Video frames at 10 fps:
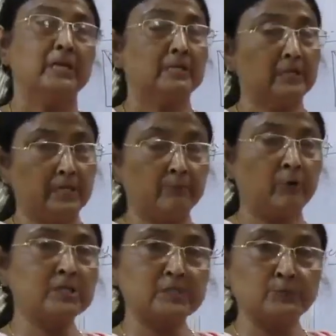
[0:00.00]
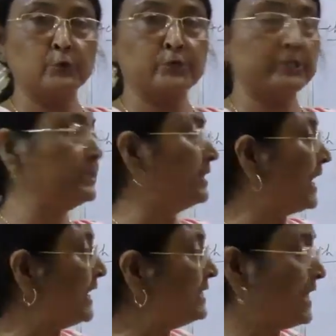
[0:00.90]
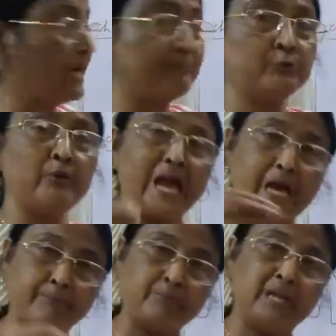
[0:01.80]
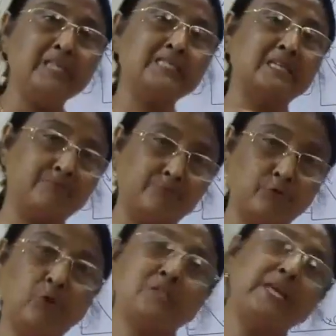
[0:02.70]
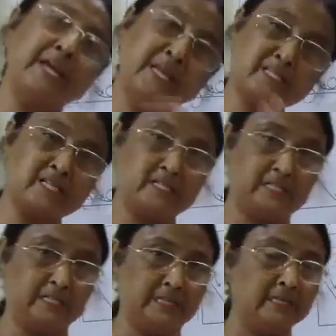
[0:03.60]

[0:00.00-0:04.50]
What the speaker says: the ball's motion, then I have to apply some force externally.